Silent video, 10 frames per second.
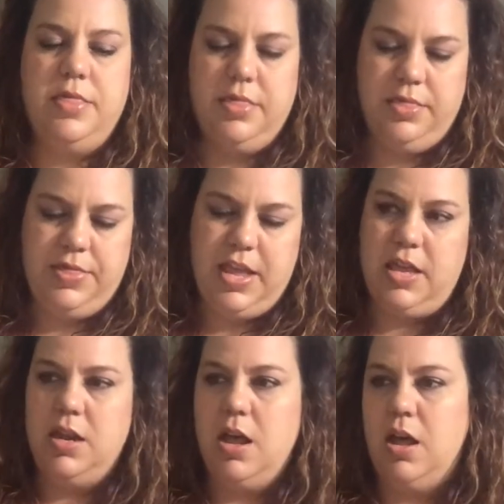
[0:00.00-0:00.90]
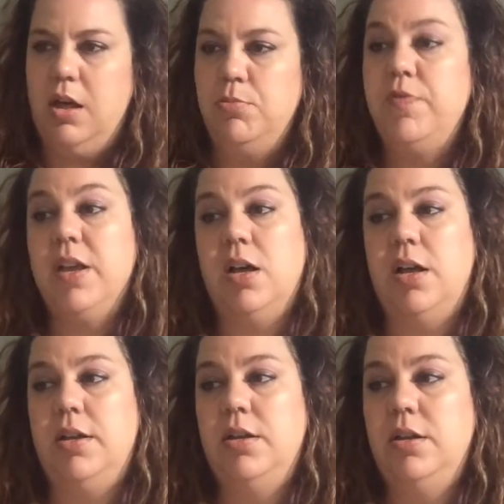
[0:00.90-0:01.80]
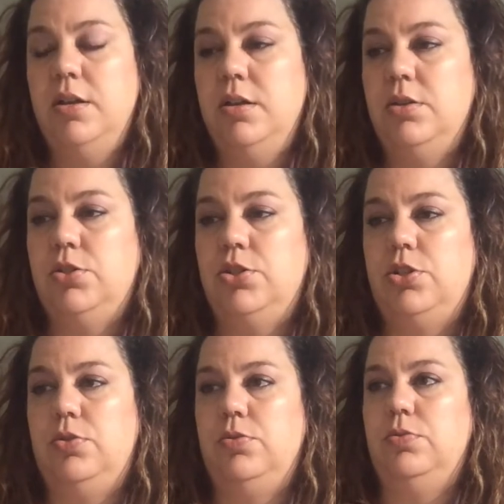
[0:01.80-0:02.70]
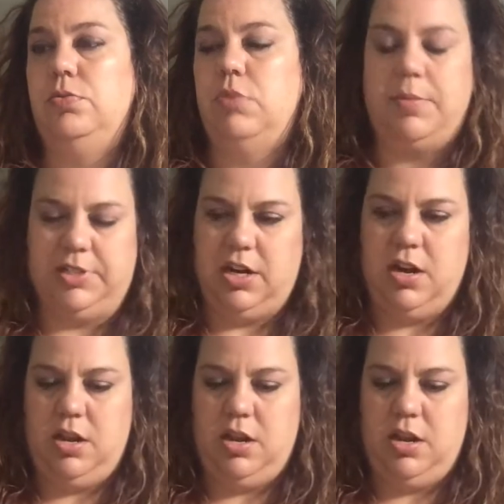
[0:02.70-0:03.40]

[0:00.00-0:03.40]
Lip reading: then moving on to, that